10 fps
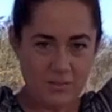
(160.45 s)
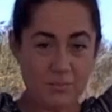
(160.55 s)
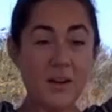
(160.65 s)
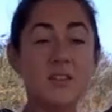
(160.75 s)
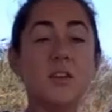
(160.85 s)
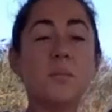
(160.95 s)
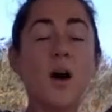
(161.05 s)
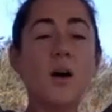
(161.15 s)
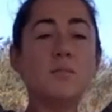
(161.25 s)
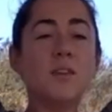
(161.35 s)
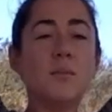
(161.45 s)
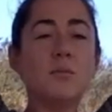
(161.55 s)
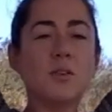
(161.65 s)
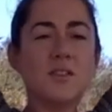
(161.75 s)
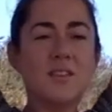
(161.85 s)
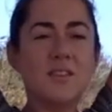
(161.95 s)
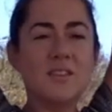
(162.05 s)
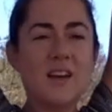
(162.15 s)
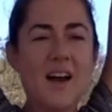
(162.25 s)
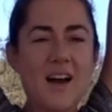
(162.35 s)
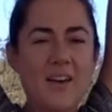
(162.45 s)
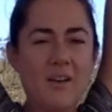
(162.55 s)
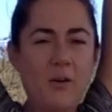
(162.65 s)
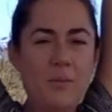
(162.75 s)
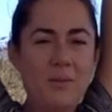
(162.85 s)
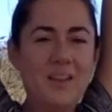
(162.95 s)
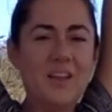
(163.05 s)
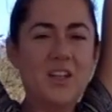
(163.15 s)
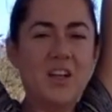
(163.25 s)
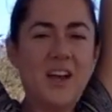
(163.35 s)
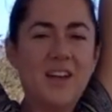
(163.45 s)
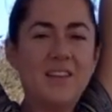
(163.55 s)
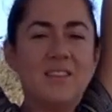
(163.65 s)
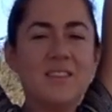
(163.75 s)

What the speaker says: press your palms up towards the sky. Open the chest,